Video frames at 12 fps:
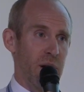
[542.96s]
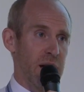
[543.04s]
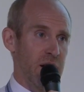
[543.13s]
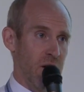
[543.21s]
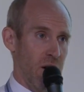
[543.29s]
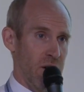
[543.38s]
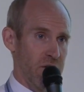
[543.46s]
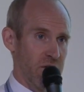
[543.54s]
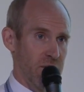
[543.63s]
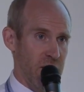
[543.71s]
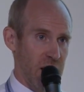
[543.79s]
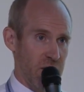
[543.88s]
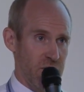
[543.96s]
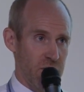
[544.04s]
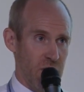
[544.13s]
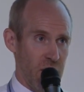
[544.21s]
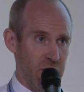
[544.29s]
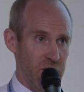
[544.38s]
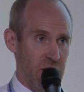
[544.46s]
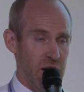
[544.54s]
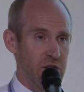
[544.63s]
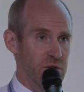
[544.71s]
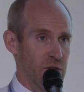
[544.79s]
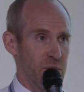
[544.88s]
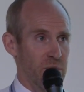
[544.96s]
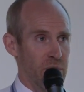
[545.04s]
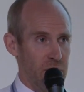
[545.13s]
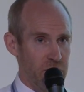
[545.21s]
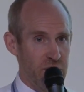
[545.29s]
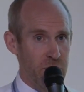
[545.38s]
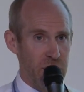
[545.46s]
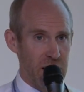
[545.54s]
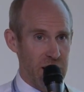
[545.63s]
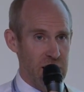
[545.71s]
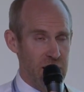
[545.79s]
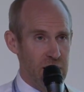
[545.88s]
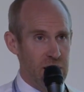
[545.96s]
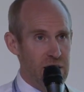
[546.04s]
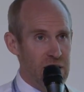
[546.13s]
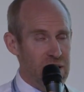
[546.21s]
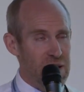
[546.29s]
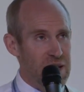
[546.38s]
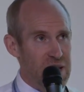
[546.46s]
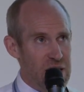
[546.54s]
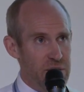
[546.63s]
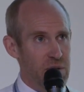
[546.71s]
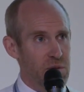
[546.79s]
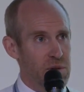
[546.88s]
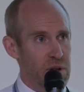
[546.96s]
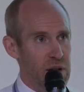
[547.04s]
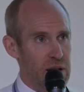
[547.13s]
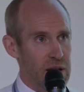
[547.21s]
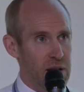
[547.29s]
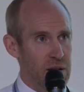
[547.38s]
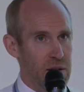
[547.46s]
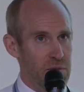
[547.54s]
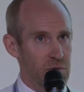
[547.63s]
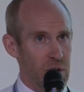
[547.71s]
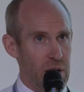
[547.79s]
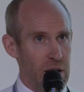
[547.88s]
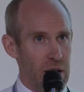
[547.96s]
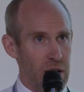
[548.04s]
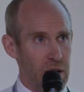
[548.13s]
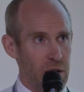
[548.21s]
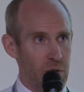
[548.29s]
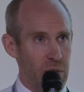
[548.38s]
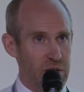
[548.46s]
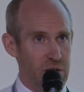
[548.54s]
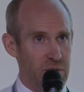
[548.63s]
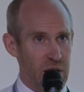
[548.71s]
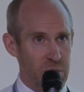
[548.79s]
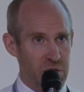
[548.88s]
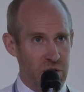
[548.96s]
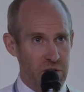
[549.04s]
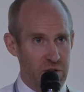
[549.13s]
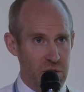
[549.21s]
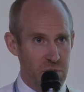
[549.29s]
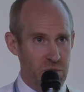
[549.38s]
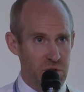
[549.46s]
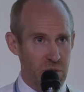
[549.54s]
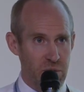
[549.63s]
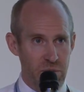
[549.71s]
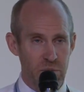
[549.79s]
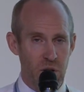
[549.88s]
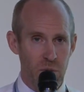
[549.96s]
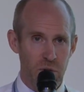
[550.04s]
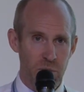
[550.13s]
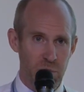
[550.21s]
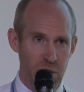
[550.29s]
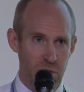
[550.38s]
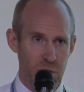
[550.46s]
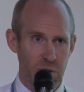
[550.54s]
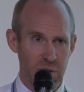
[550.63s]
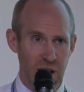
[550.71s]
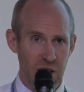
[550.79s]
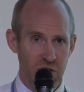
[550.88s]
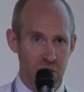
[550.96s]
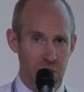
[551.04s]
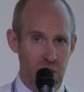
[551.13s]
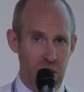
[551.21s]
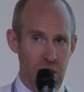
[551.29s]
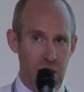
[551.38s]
by cost, financial cost, and it's driven typically, even in quite developed systems of, with pre-qualification,